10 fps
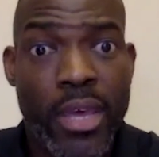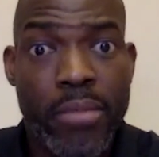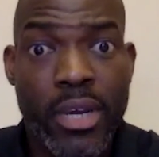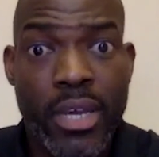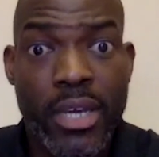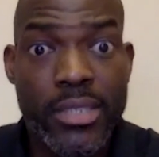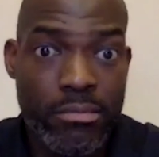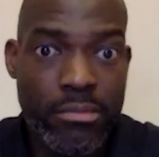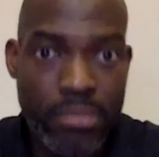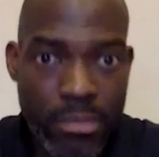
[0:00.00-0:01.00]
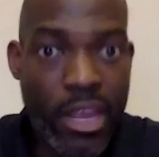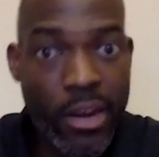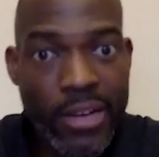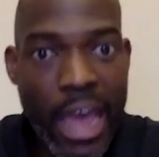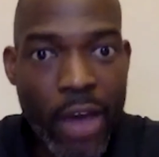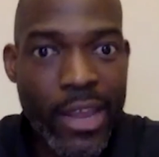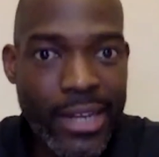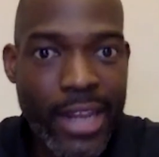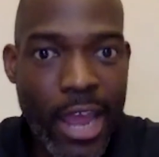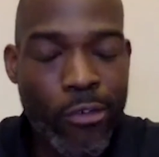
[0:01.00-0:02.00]
because they're now
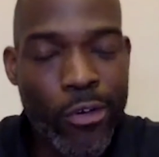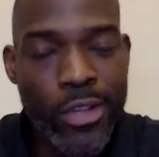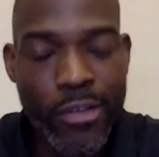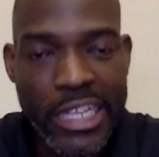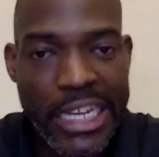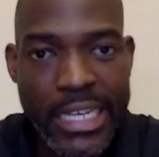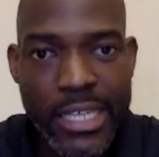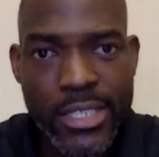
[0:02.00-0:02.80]
in that role of leading.